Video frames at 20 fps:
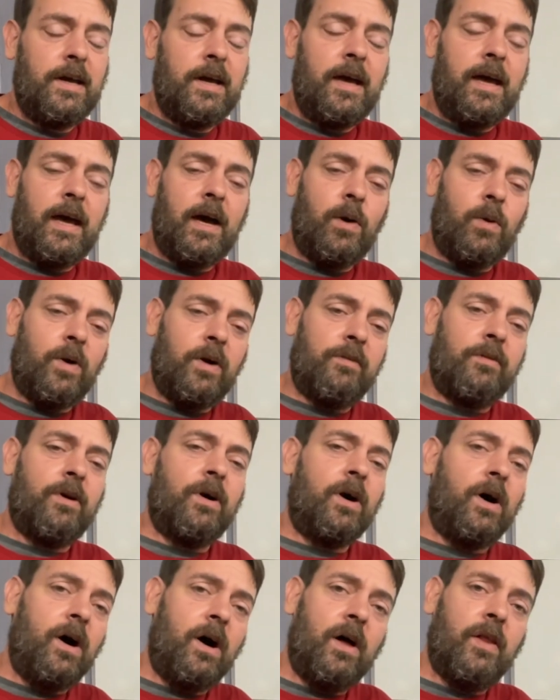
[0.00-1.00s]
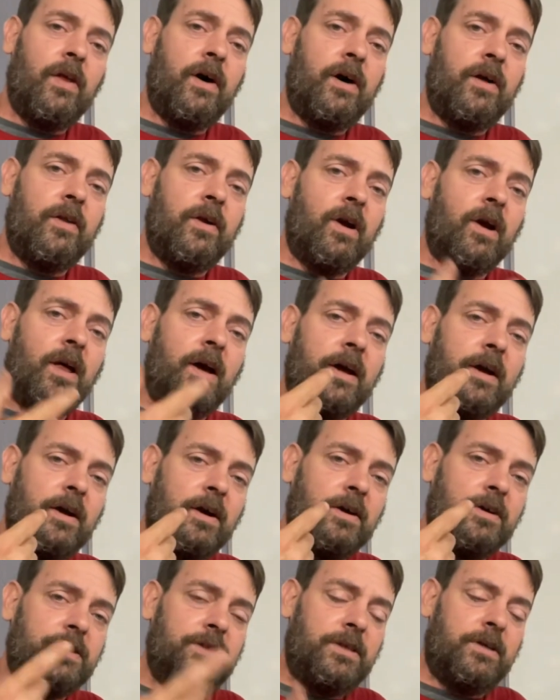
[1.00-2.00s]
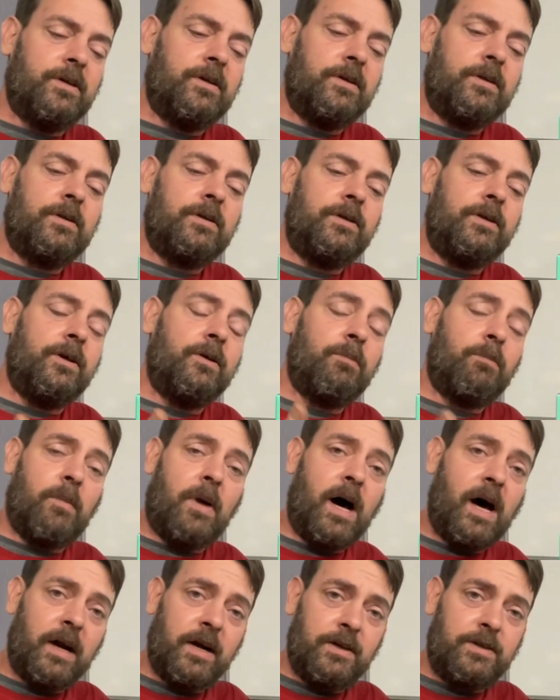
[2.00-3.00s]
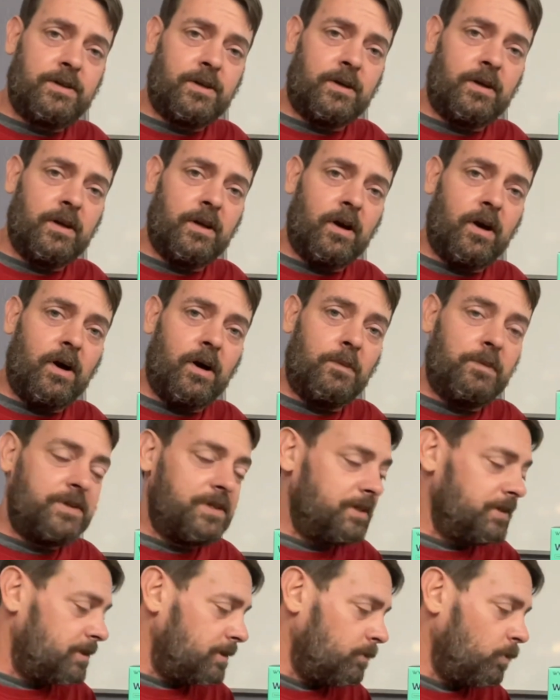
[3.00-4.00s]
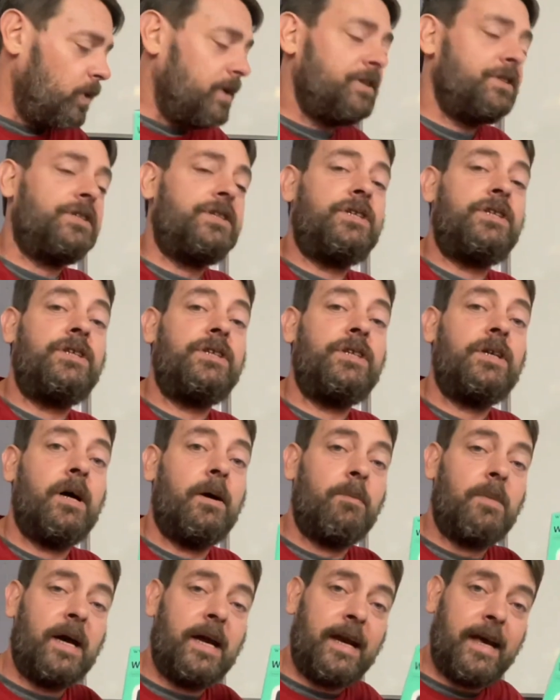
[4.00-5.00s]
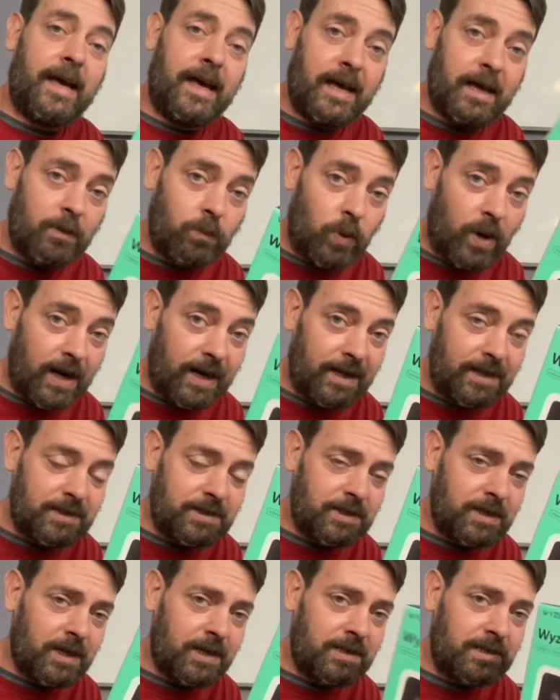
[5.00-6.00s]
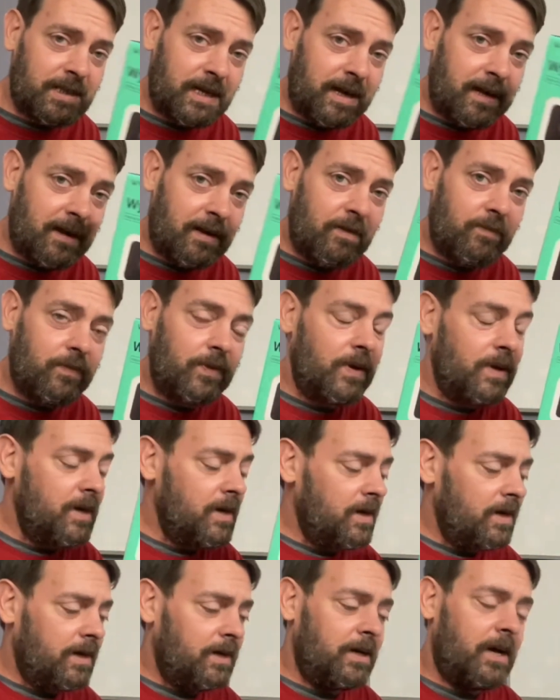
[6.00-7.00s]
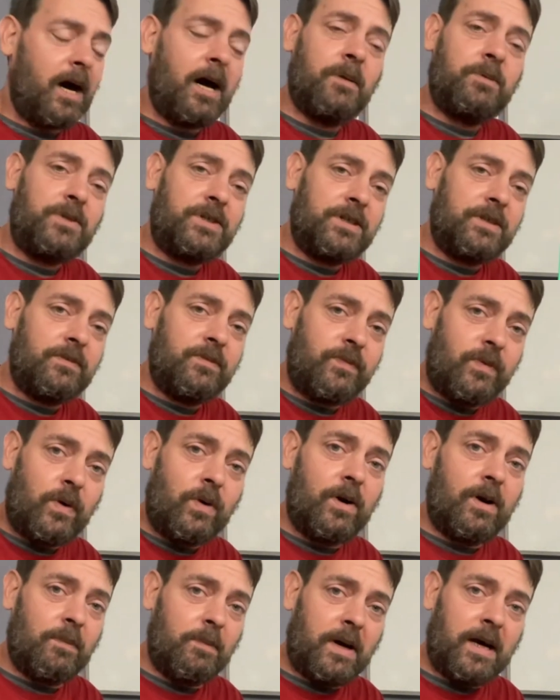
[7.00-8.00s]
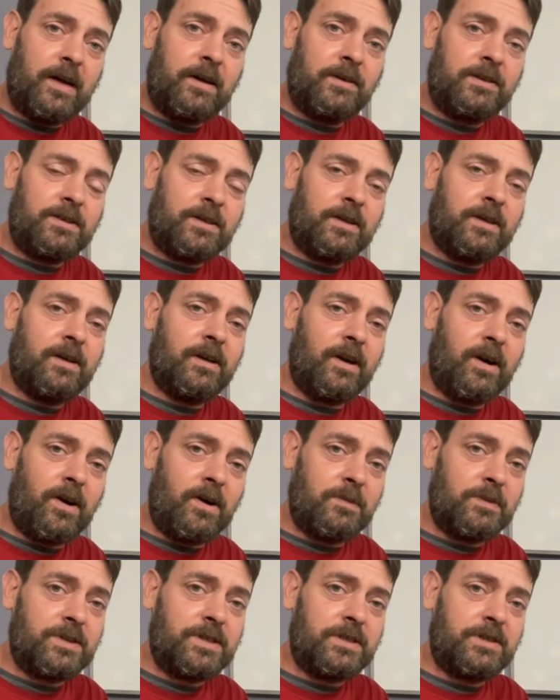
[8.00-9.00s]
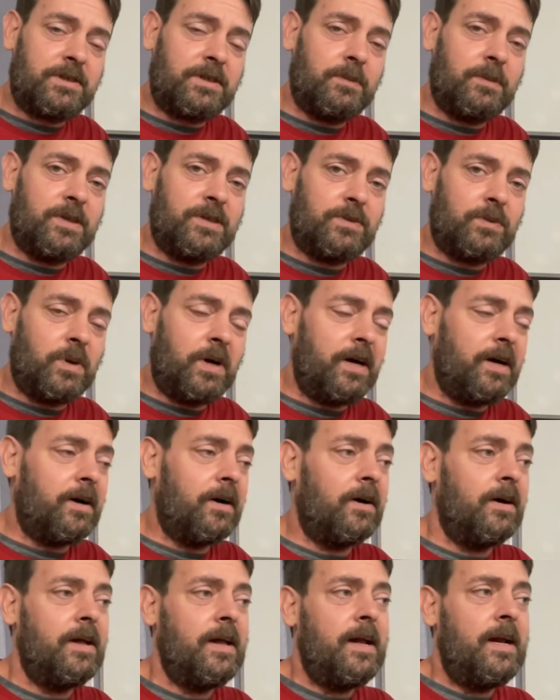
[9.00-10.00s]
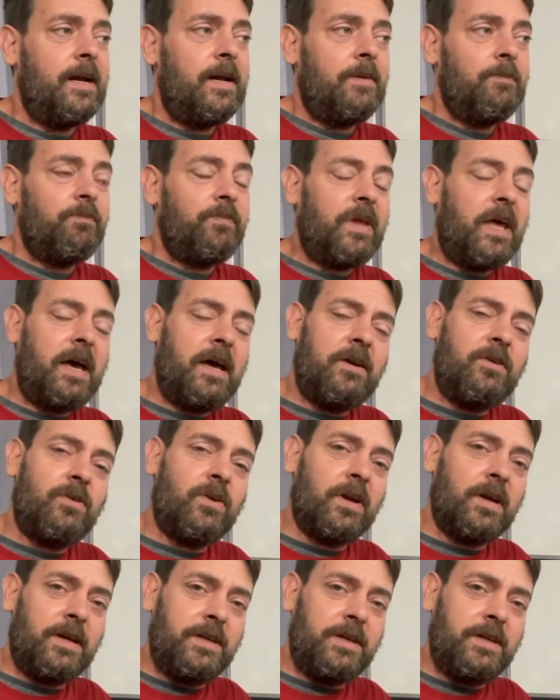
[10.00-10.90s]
However, all the other layers, your monitored alarm system, which I might add, Wyze does have an option for a monitored alarm system as well. I hadn't really